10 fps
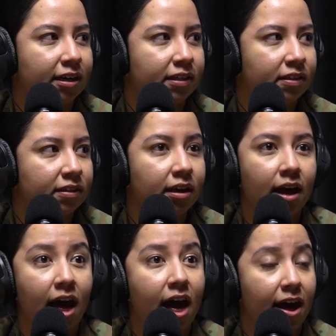It's
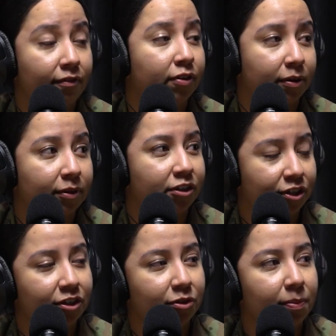everyone
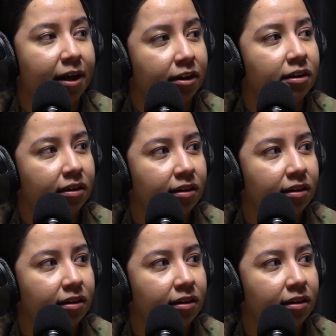should do better.